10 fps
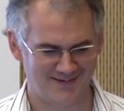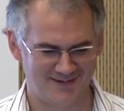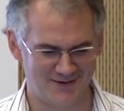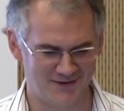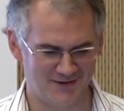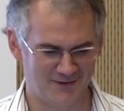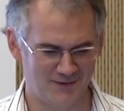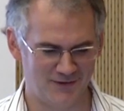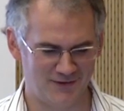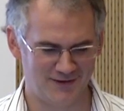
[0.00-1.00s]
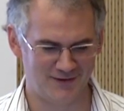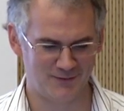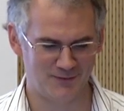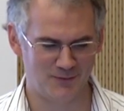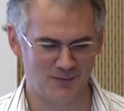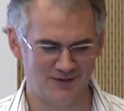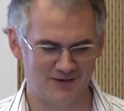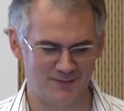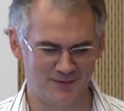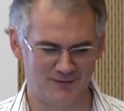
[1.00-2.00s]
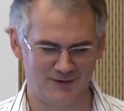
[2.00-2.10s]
there you go. The wisdom of